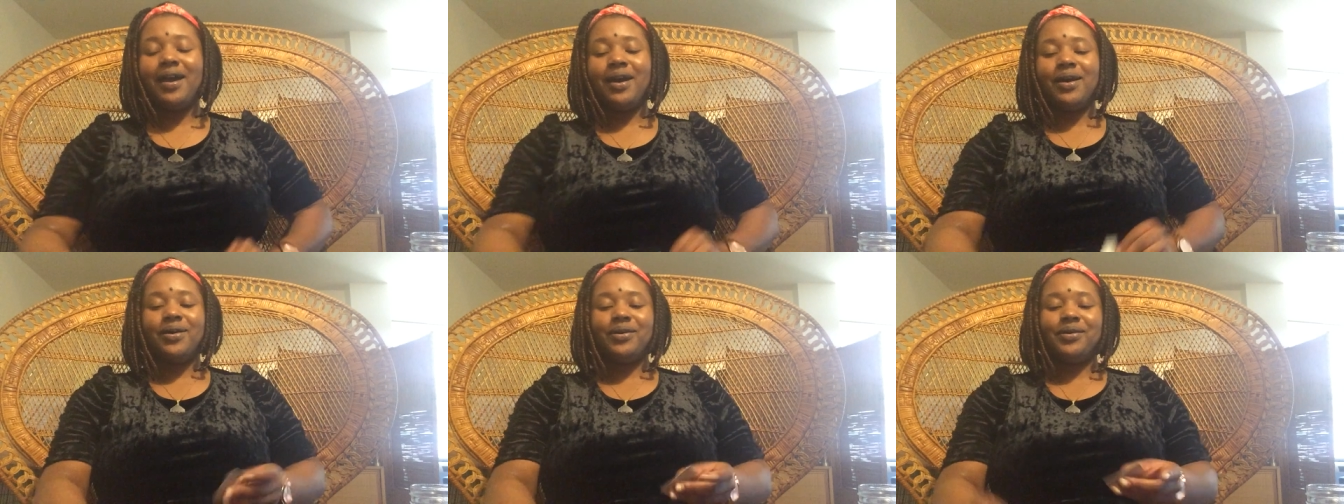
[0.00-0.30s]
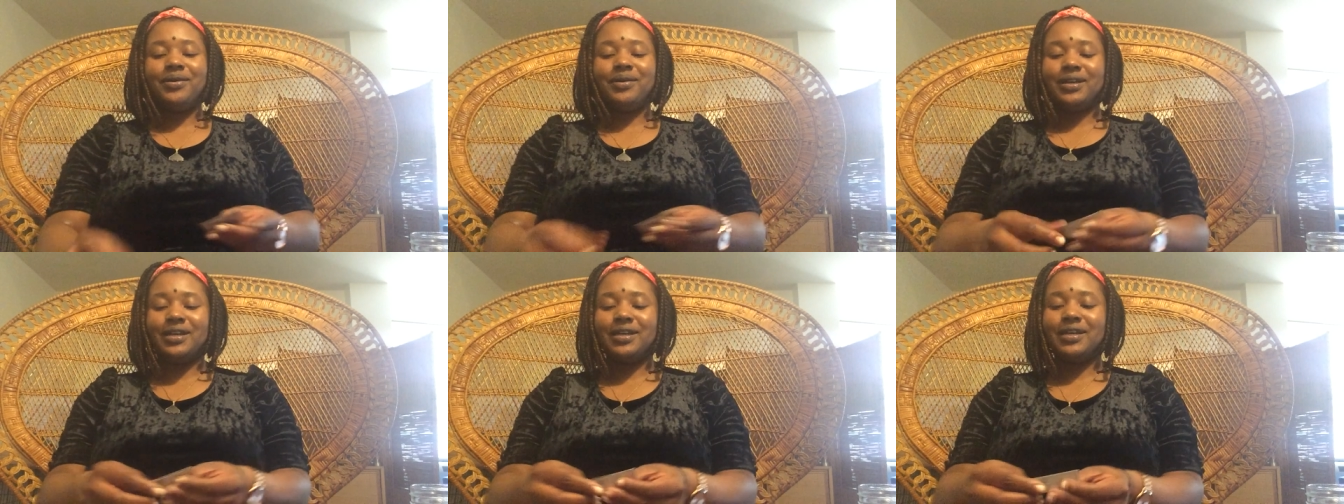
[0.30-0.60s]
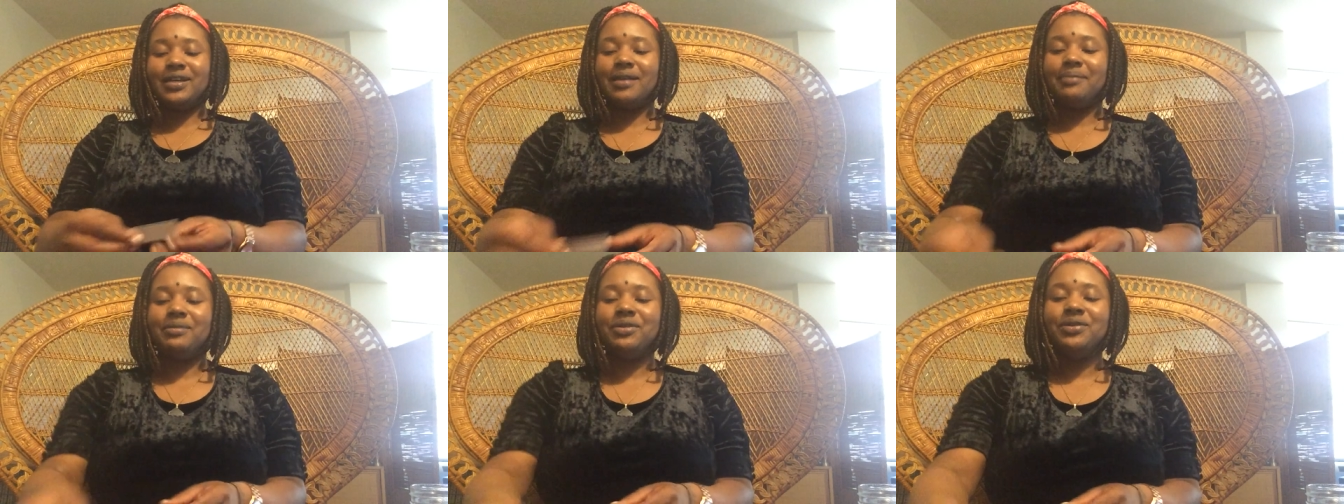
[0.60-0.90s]
out,
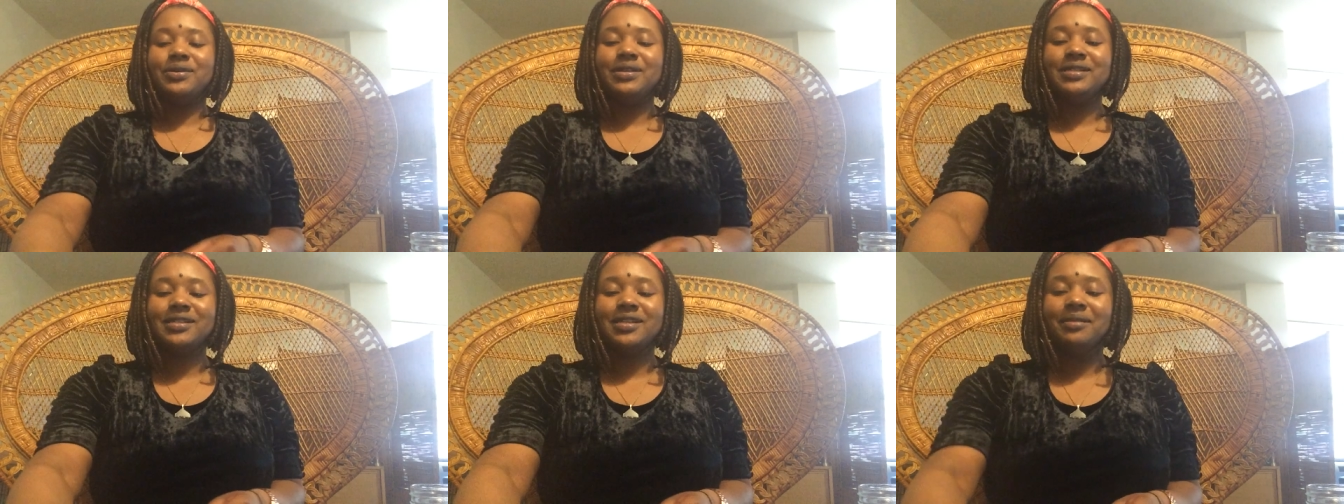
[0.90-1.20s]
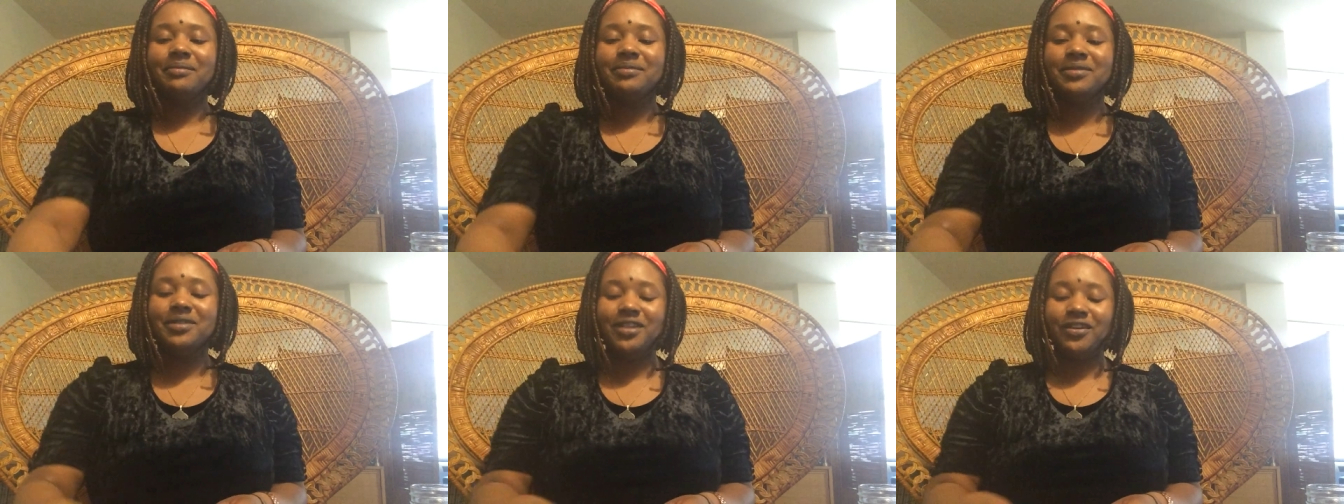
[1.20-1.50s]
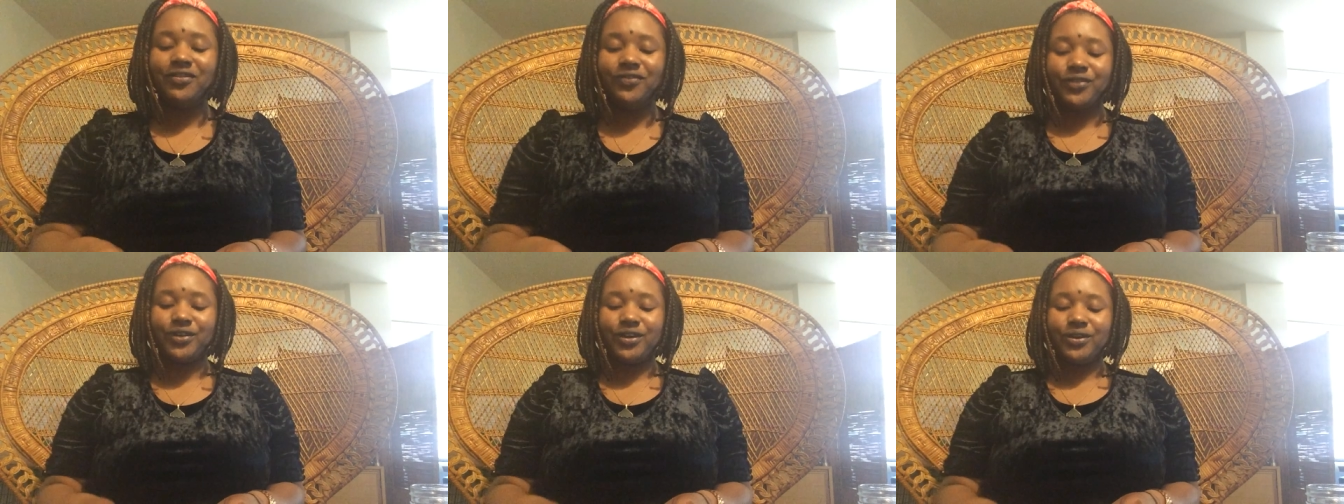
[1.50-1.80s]
I'm doing something
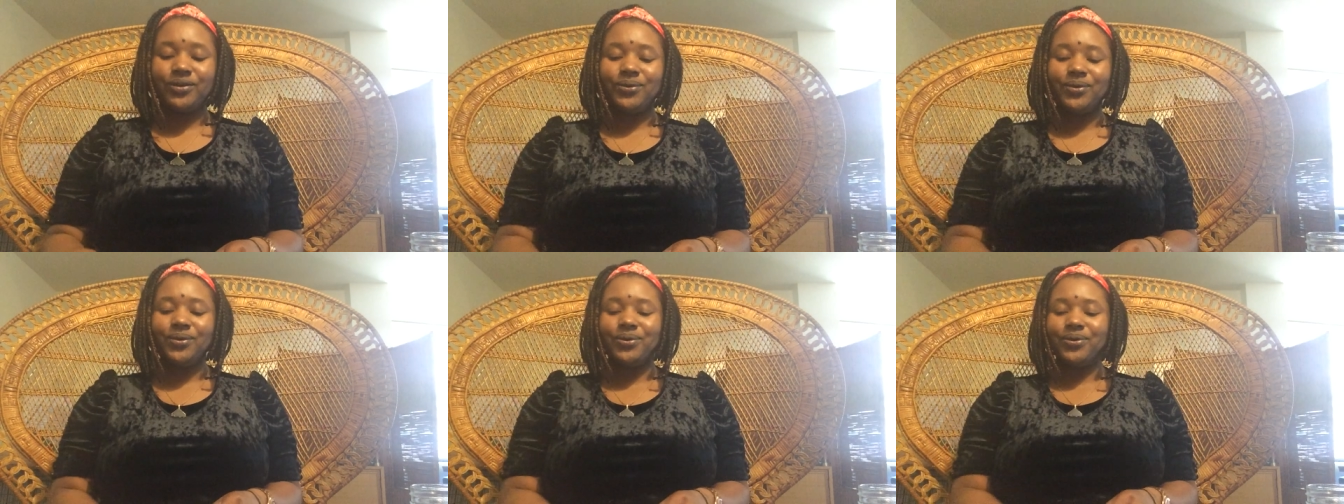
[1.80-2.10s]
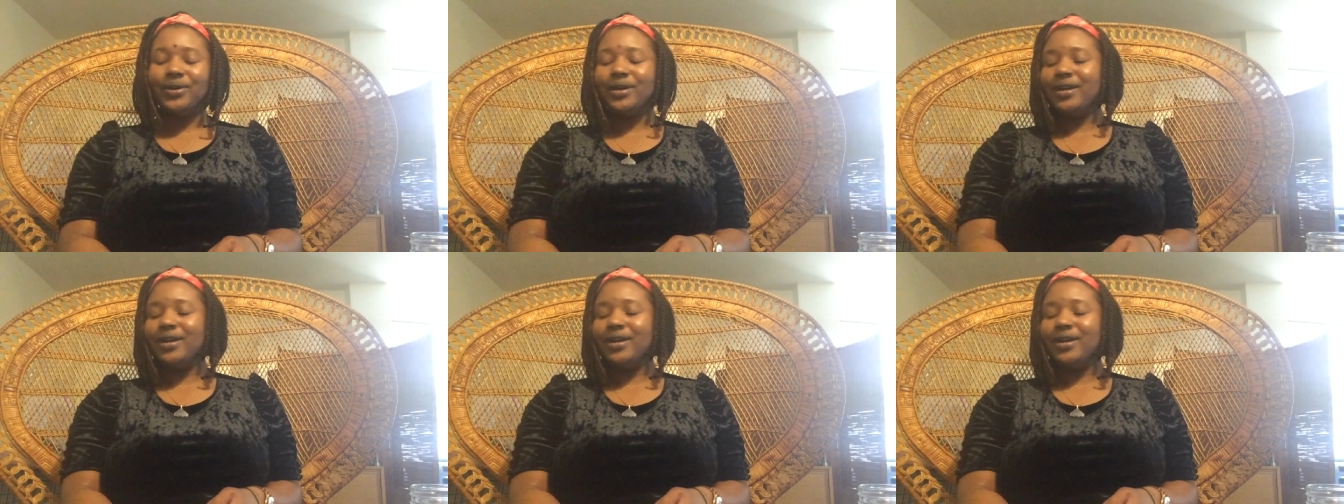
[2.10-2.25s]
different. Ooh, I